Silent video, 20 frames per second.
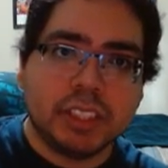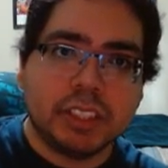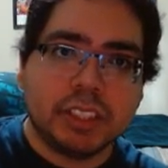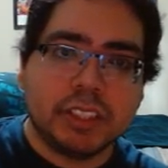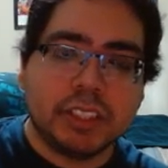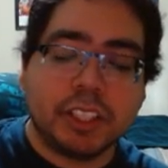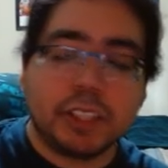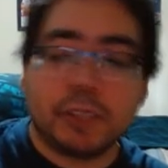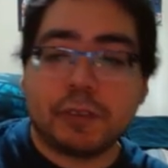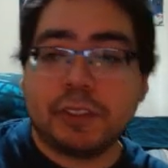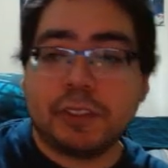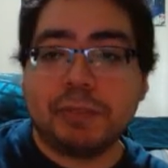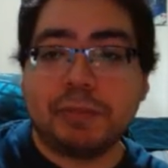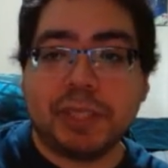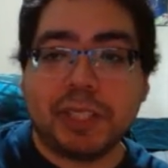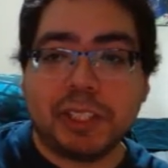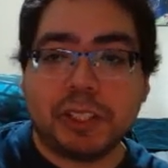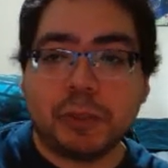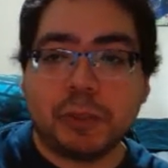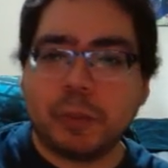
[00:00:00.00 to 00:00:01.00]
The other one
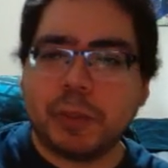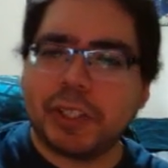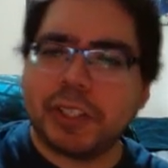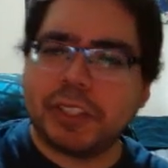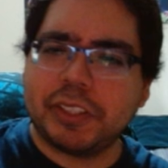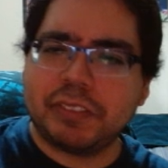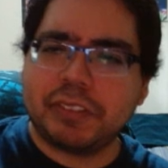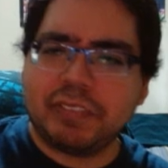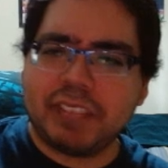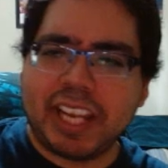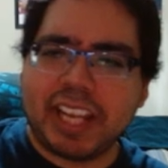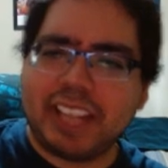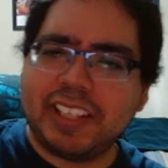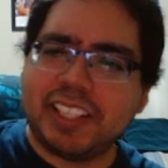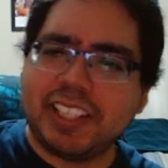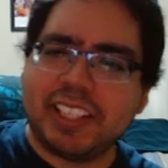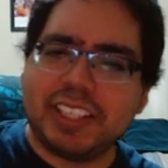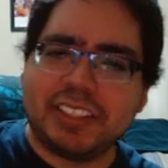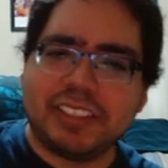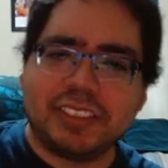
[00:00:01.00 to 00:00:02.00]
being the weird
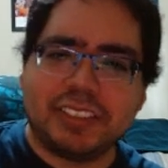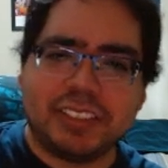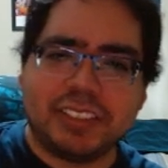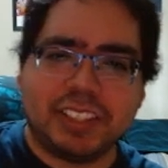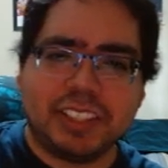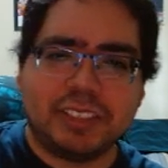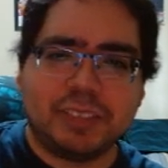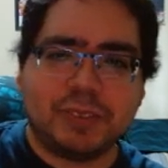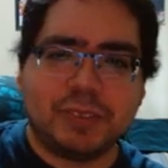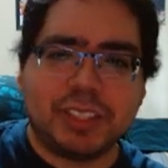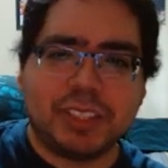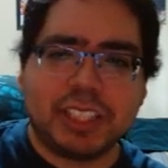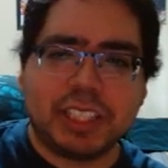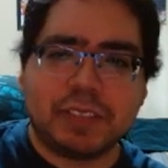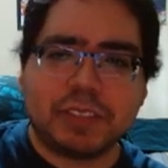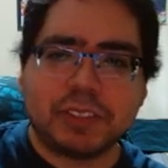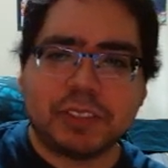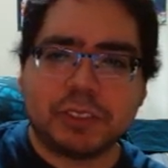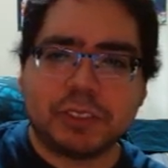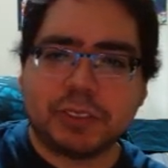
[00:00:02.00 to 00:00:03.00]
alien in one of the
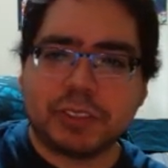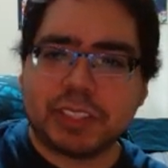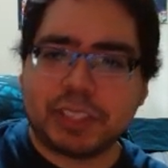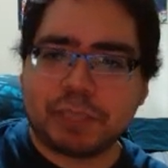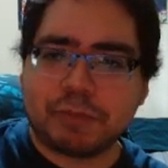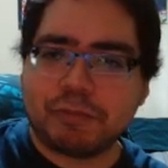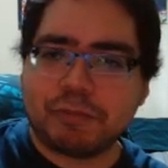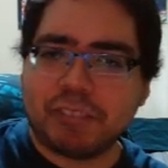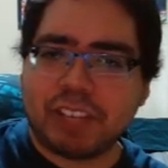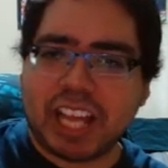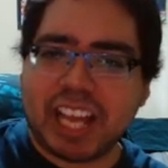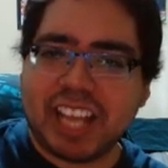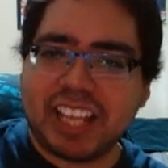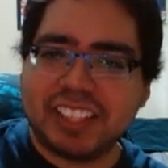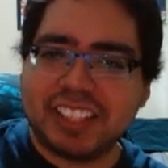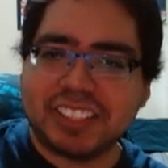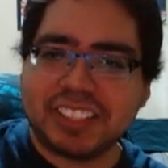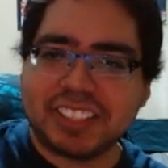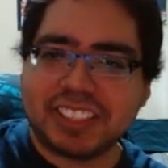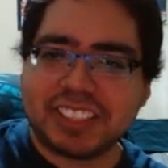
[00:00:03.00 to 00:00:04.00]
episodes who's, like, flat.
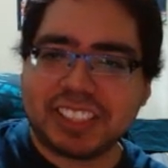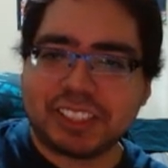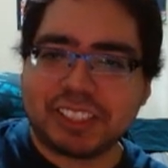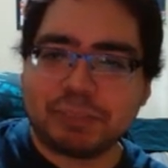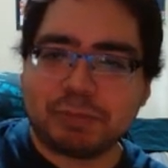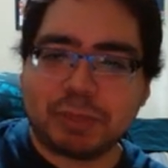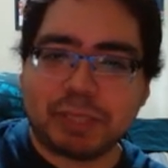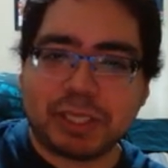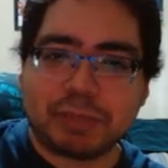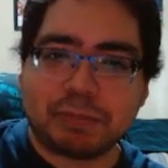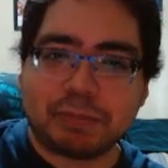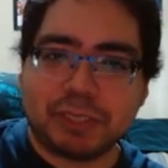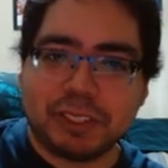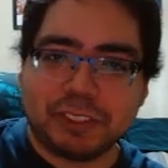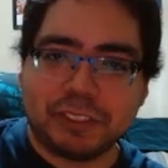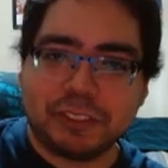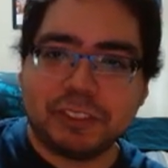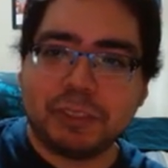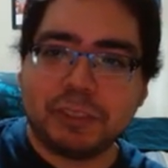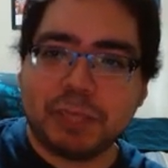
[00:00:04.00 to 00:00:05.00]
He's, like, pretty
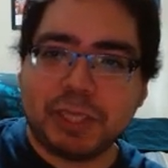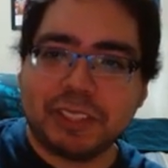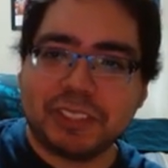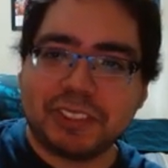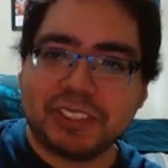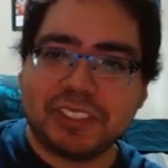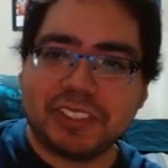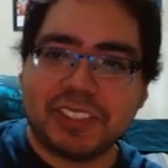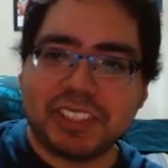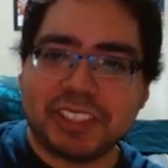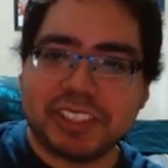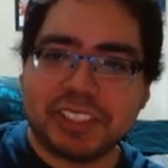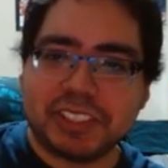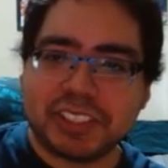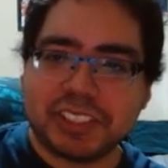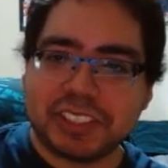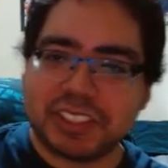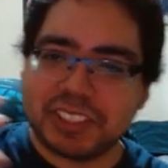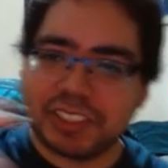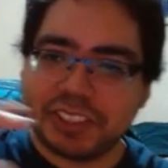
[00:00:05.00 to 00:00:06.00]
two-dimensional, and
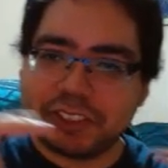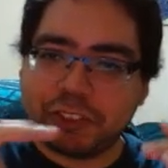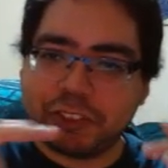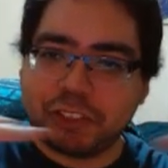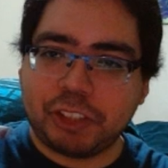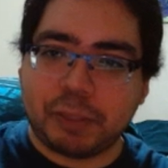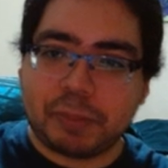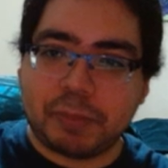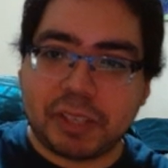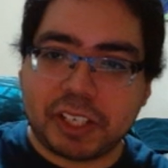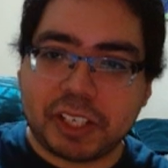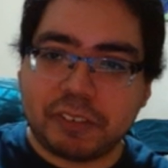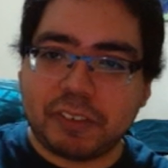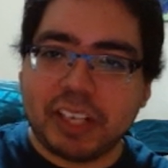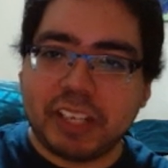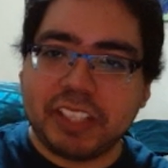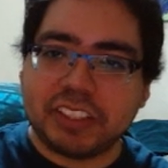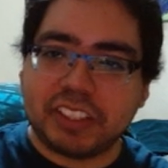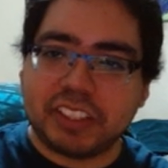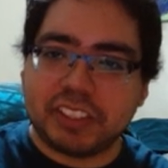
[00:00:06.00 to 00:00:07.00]
his ship that he
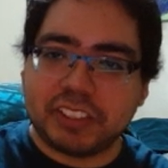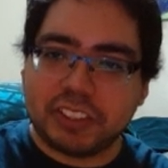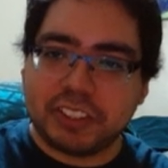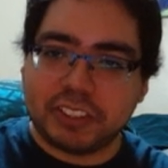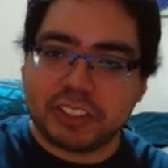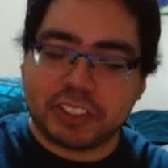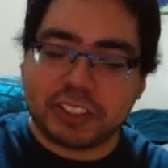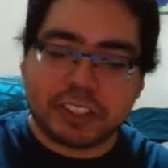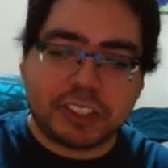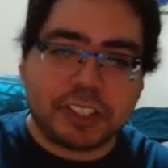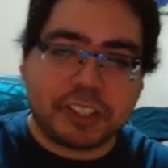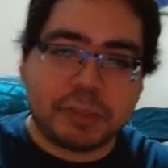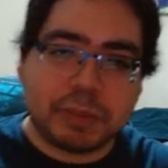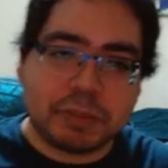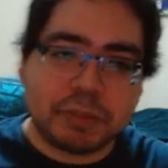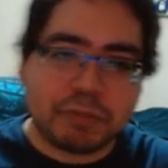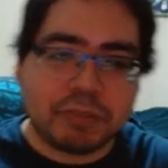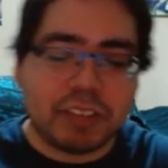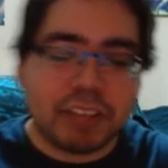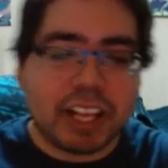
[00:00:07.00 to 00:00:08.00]
rides on is also incredibly
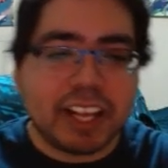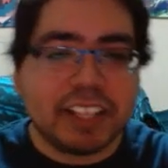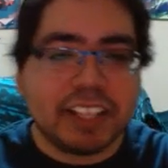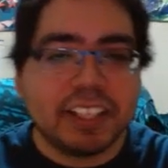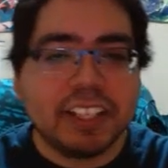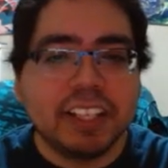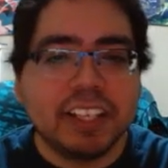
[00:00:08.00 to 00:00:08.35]
flat.